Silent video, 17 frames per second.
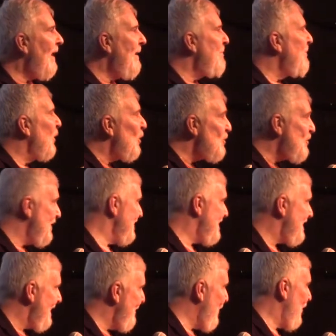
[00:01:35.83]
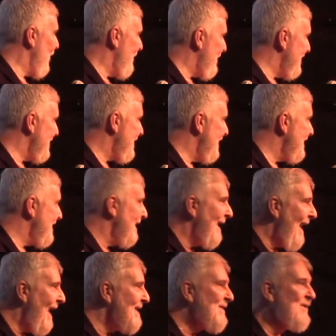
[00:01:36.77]
emergency purposes,
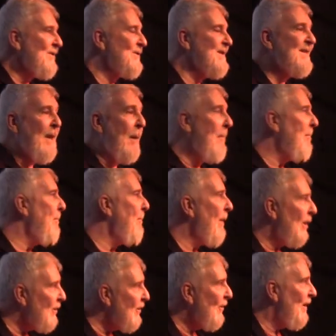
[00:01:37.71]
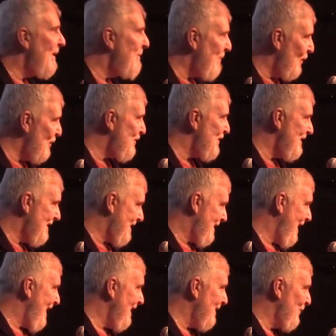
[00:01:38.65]
in case there's some butter
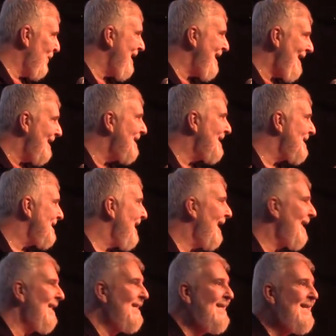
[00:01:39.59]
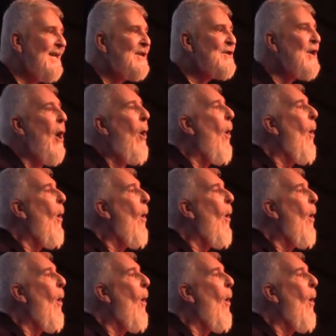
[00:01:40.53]
emergency and we need the second dish.